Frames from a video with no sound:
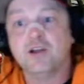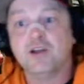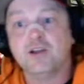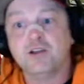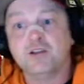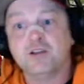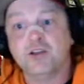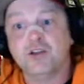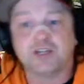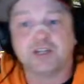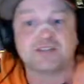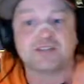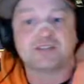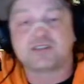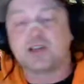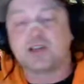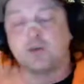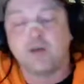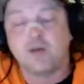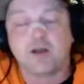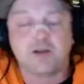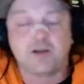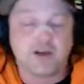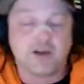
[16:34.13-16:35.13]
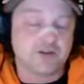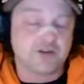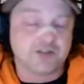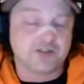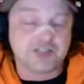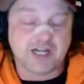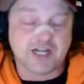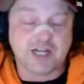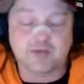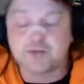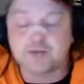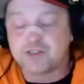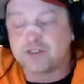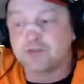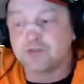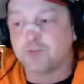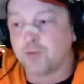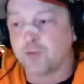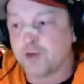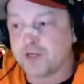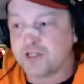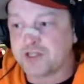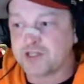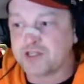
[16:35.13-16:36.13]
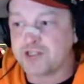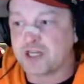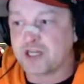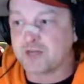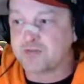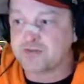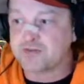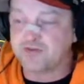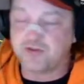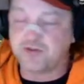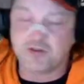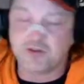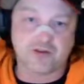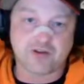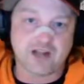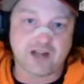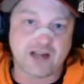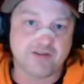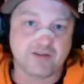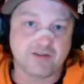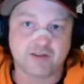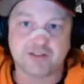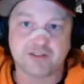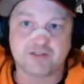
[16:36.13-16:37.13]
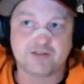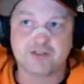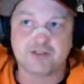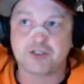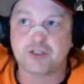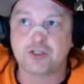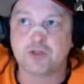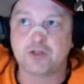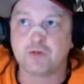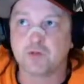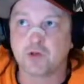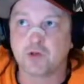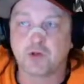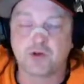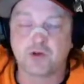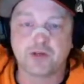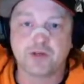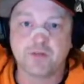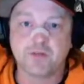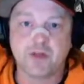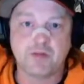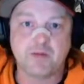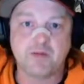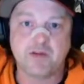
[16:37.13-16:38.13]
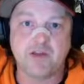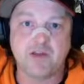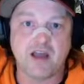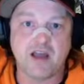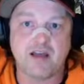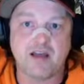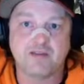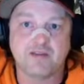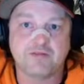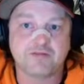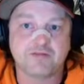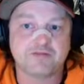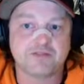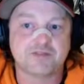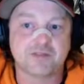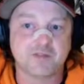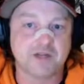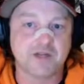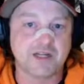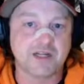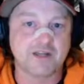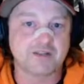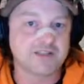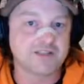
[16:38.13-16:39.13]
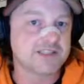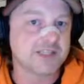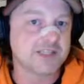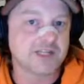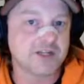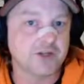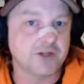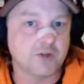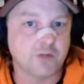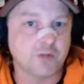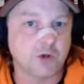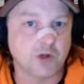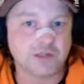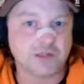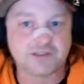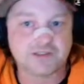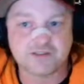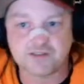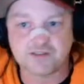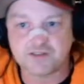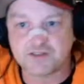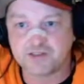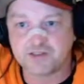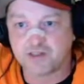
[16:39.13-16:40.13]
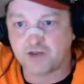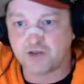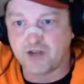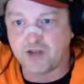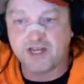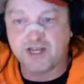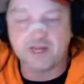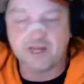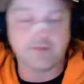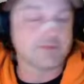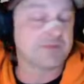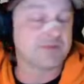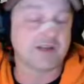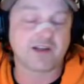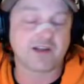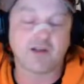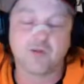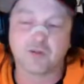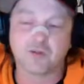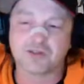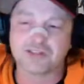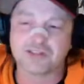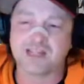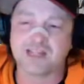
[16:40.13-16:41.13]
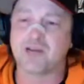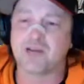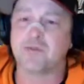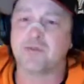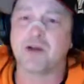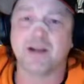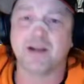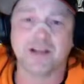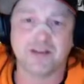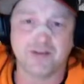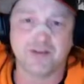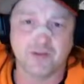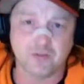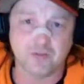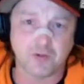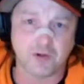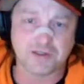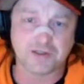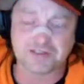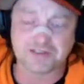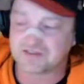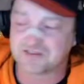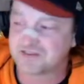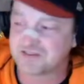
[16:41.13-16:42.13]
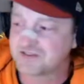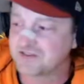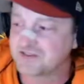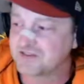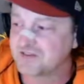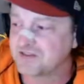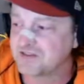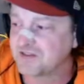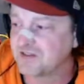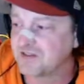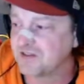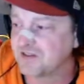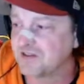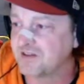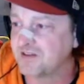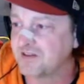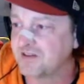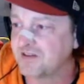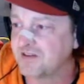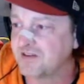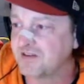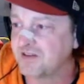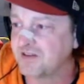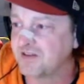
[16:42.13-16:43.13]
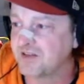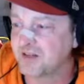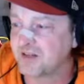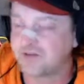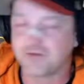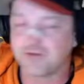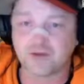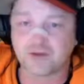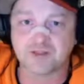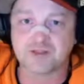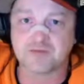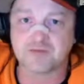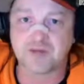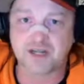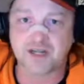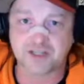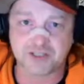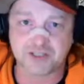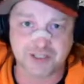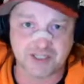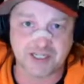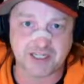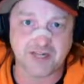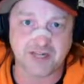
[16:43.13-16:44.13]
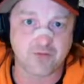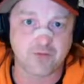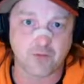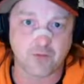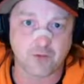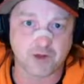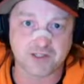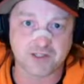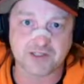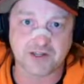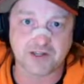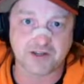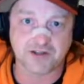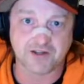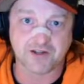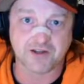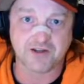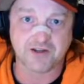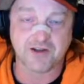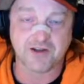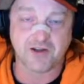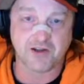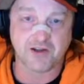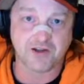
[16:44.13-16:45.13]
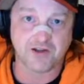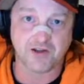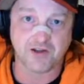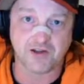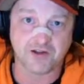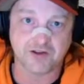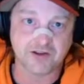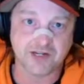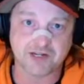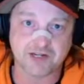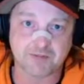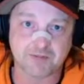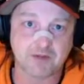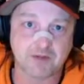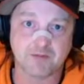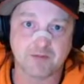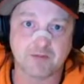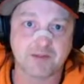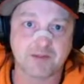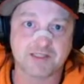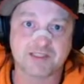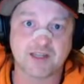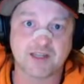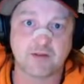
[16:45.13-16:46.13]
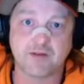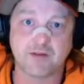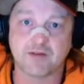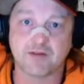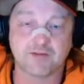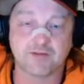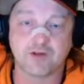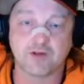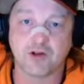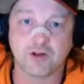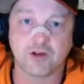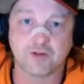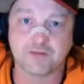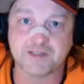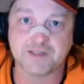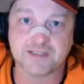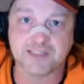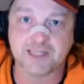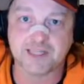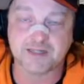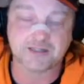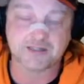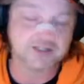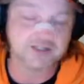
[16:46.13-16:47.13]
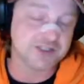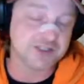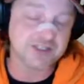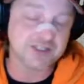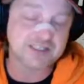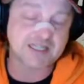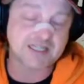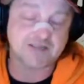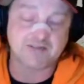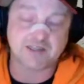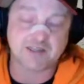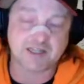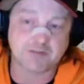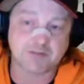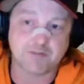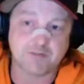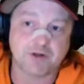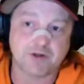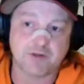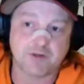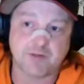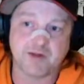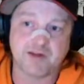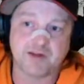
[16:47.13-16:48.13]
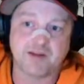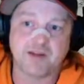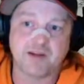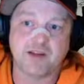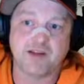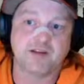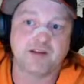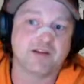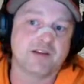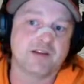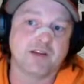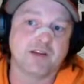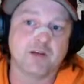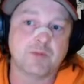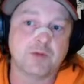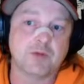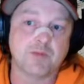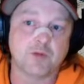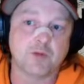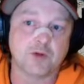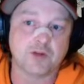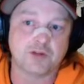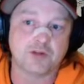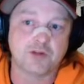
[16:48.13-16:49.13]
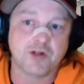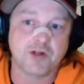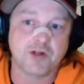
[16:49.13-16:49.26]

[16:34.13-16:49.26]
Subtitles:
you can sub out other champs. You can bring in champs. If you don't have a Tomb Lord and maybe you have somebody else that can do poisons, you know, almost anybody can do poisons. Like Frozen Banshee even works on, can probably sub in for all of these things. You just have to like put them in a little bit more